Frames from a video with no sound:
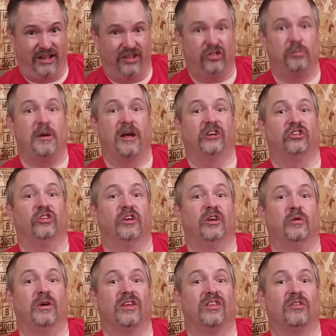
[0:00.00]
especially
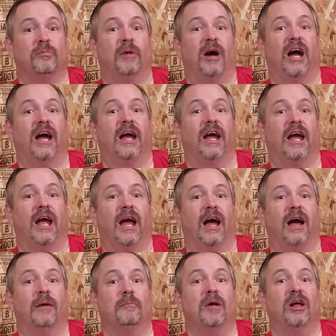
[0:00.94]
with
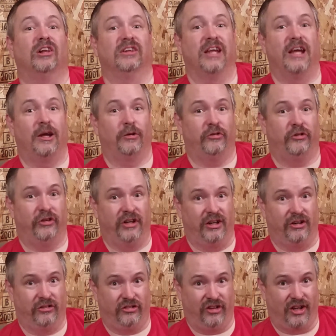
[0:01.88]
my meltdown 3
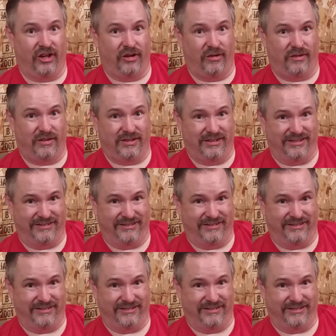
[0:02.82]
years ago.